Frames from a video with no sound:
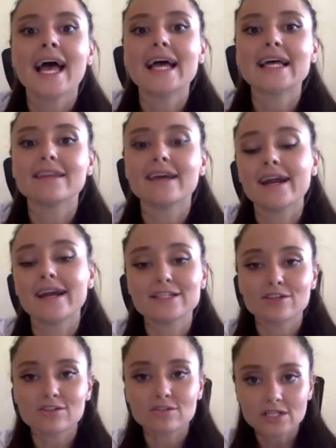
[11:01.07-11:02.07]
and there is
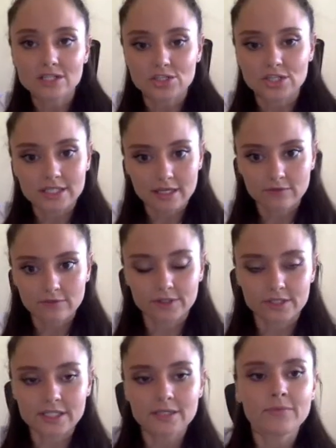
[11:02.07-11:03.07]
a strategies at
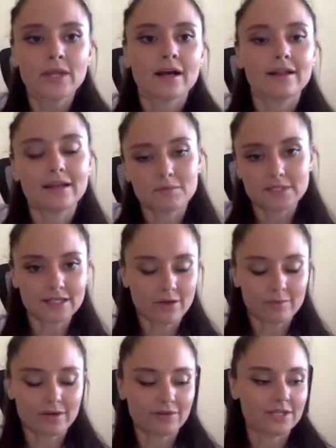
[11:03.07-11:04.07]
first. Let me tell you
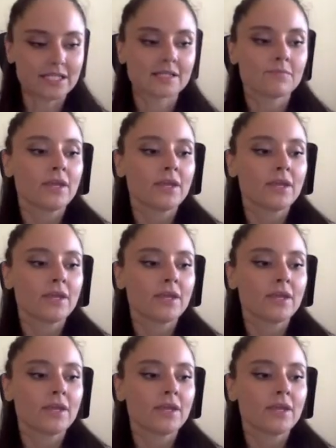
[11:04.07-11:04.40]
about this.